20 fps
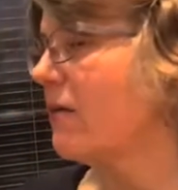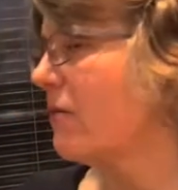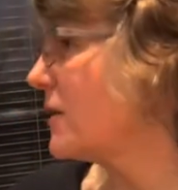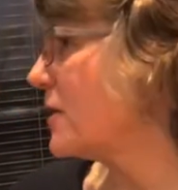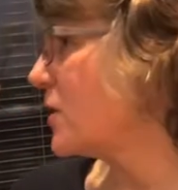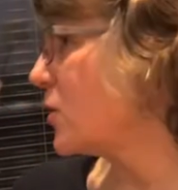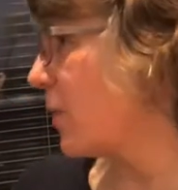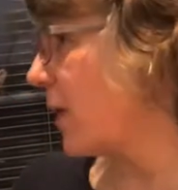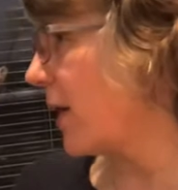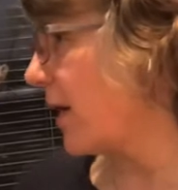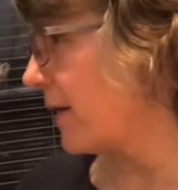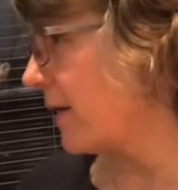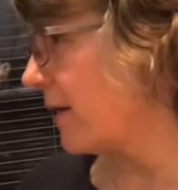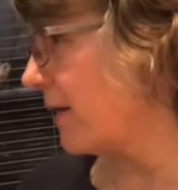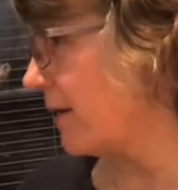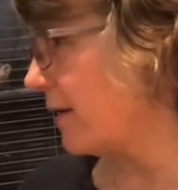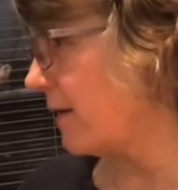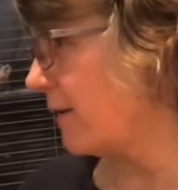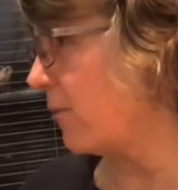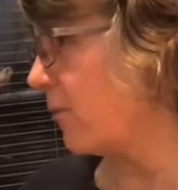This is why
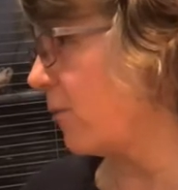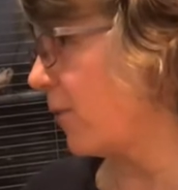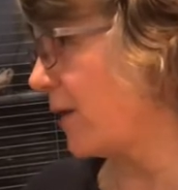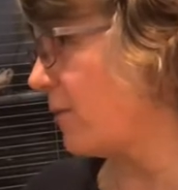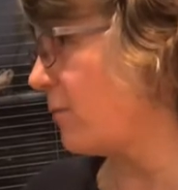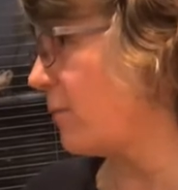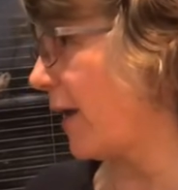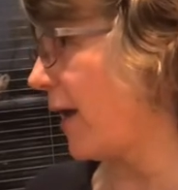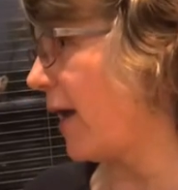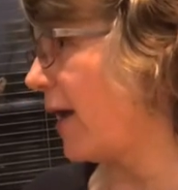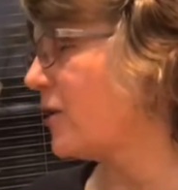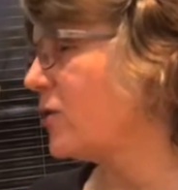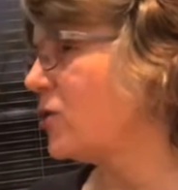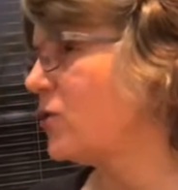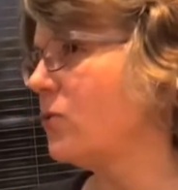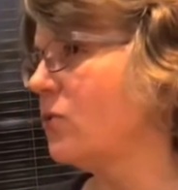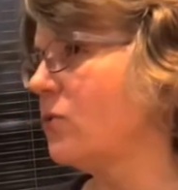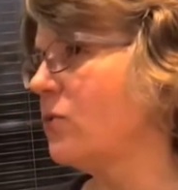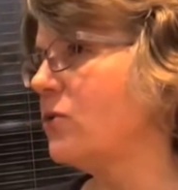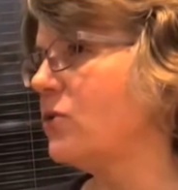he went back
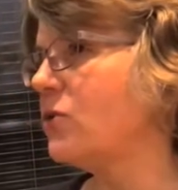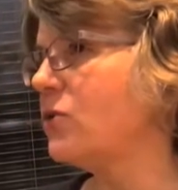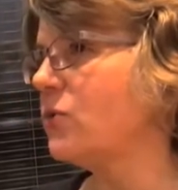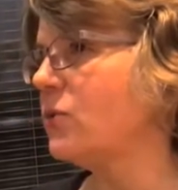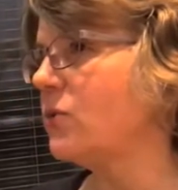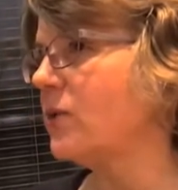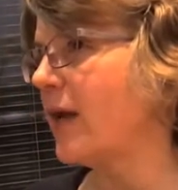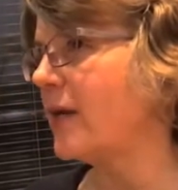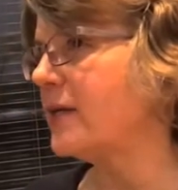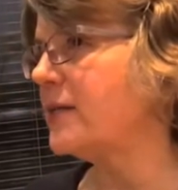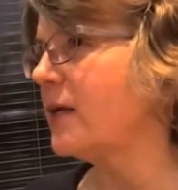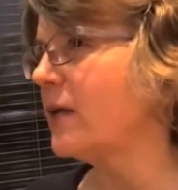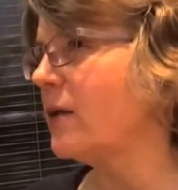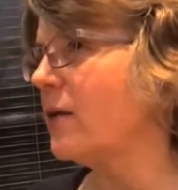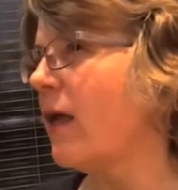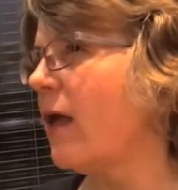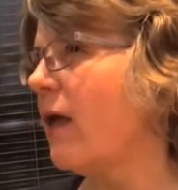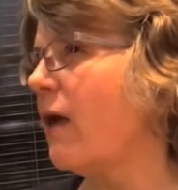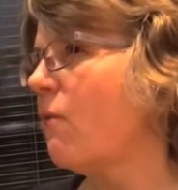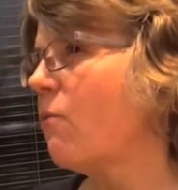to, to
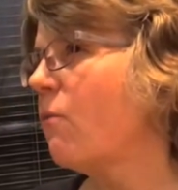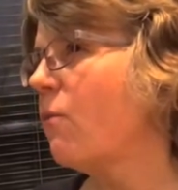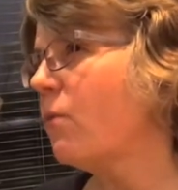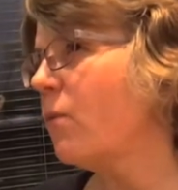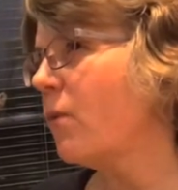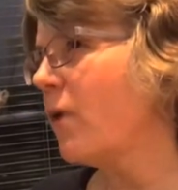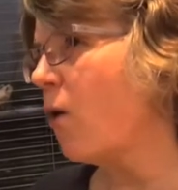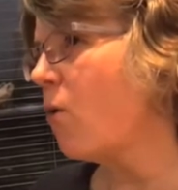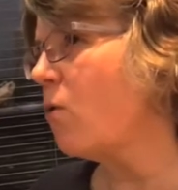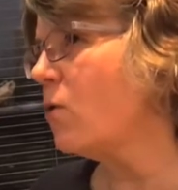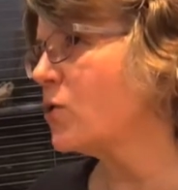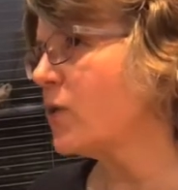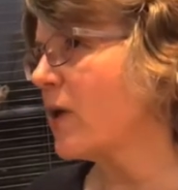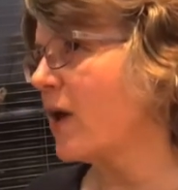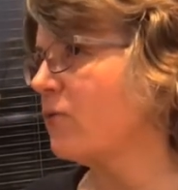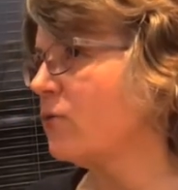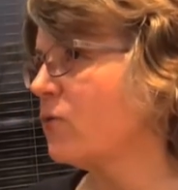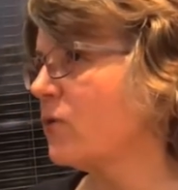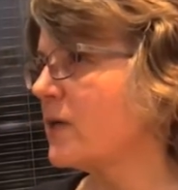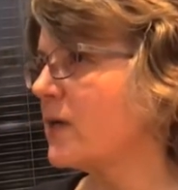Latin. We also
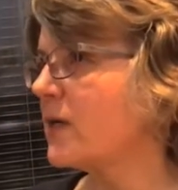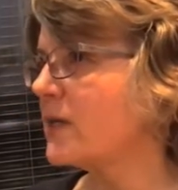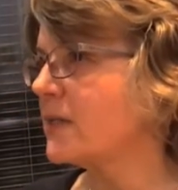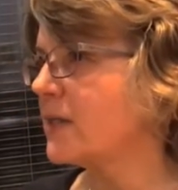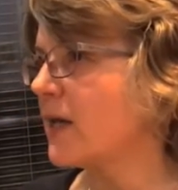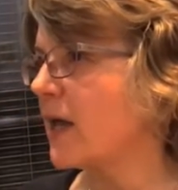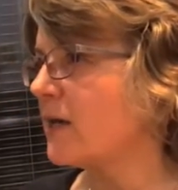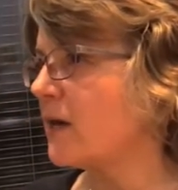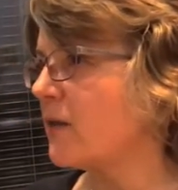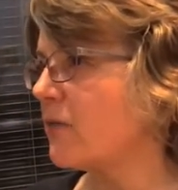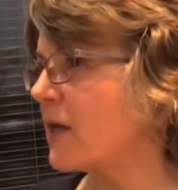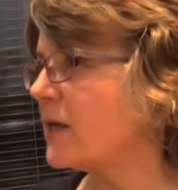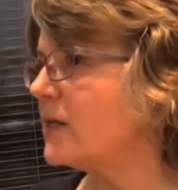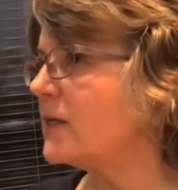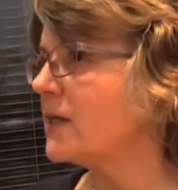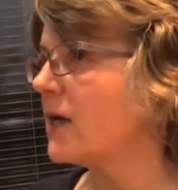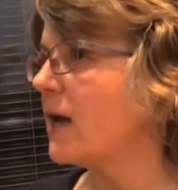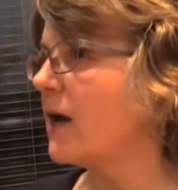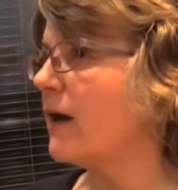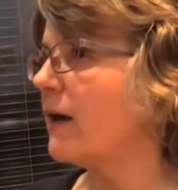have to understand at that
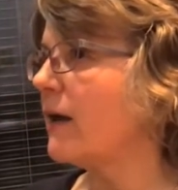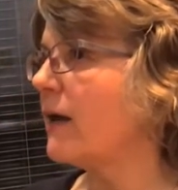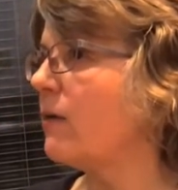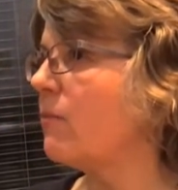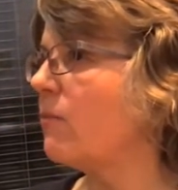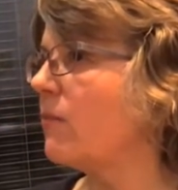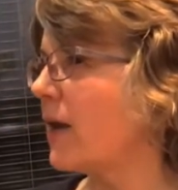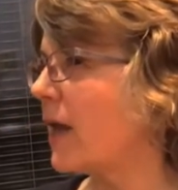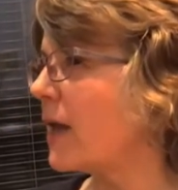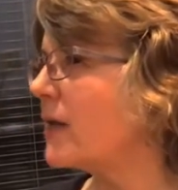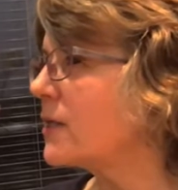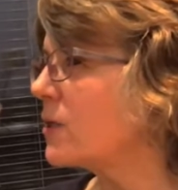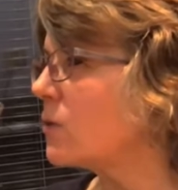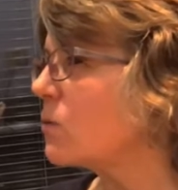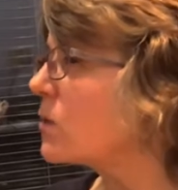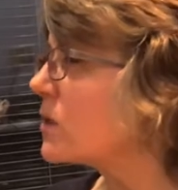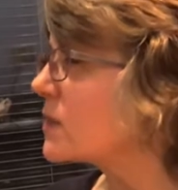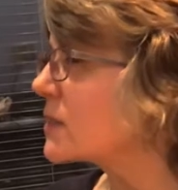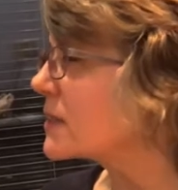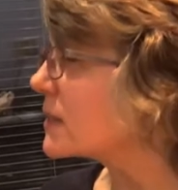time, Latin
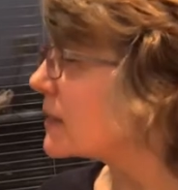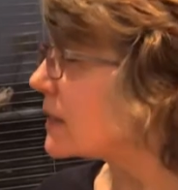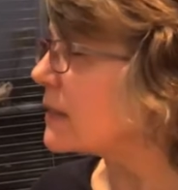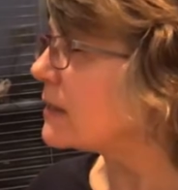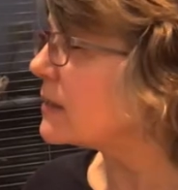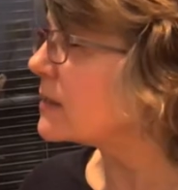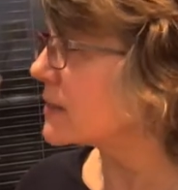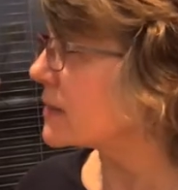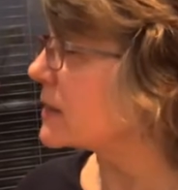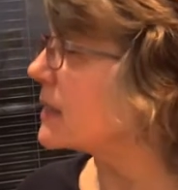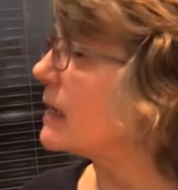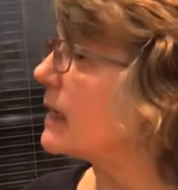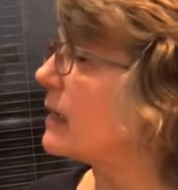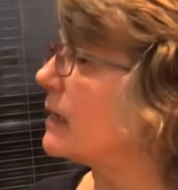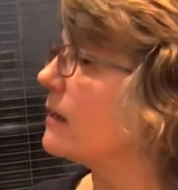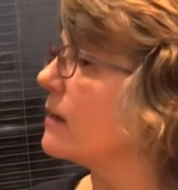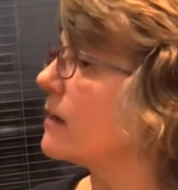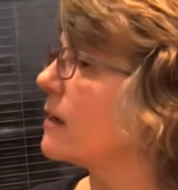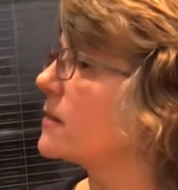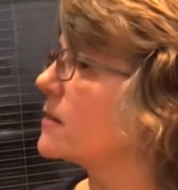was still
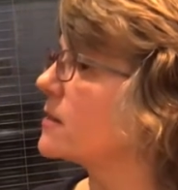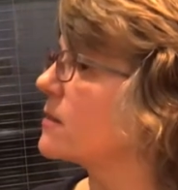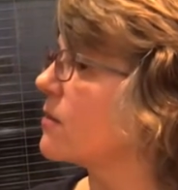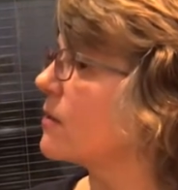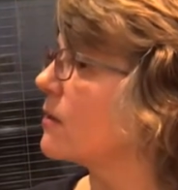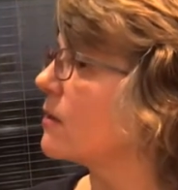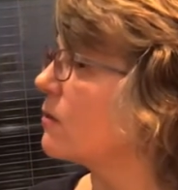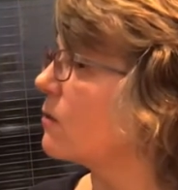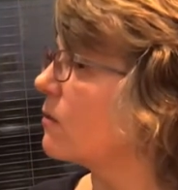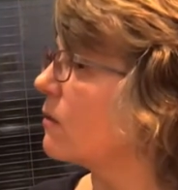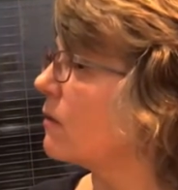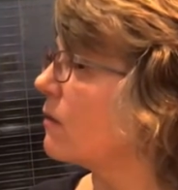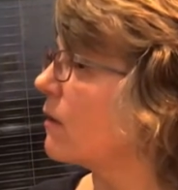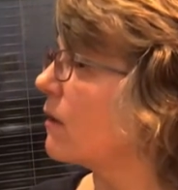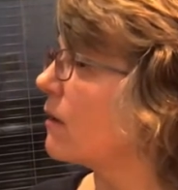seen as the